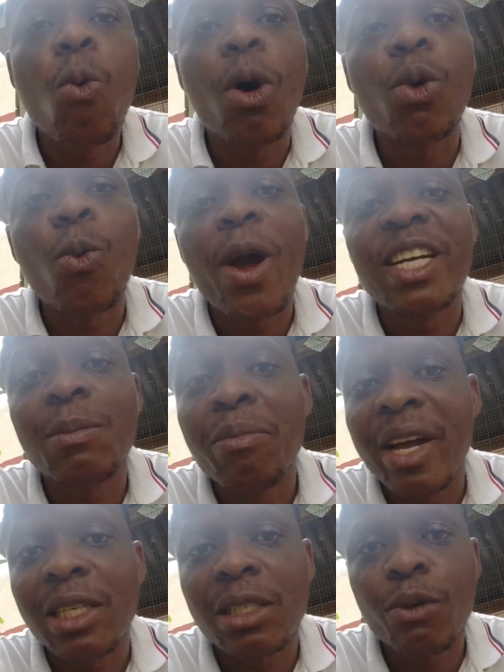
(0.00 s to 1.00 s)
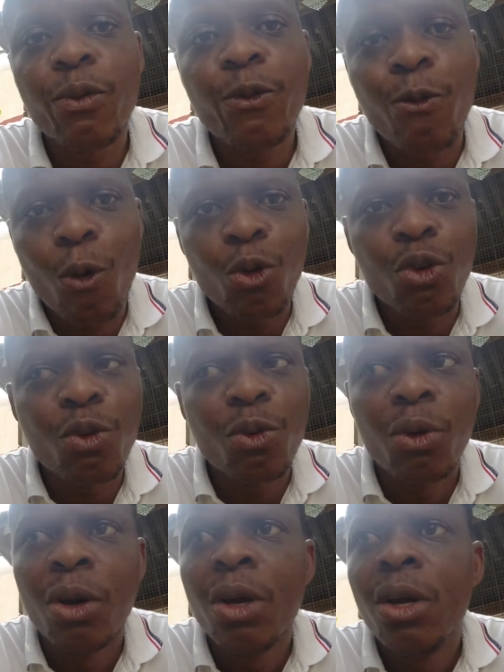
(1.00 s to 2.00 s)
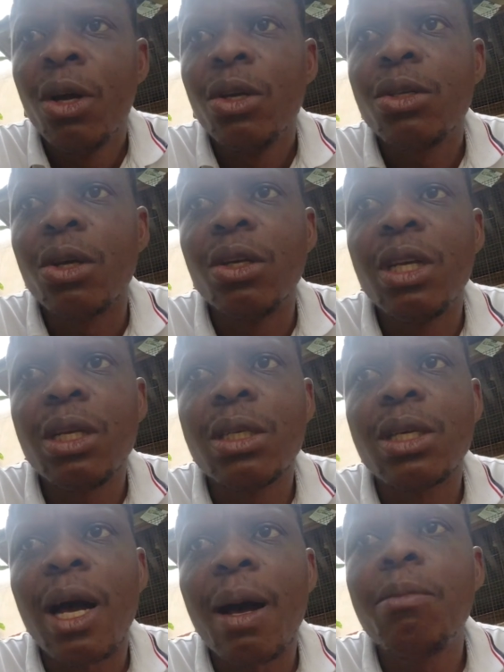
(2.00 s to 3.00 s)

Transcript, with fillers: what works best for you so this is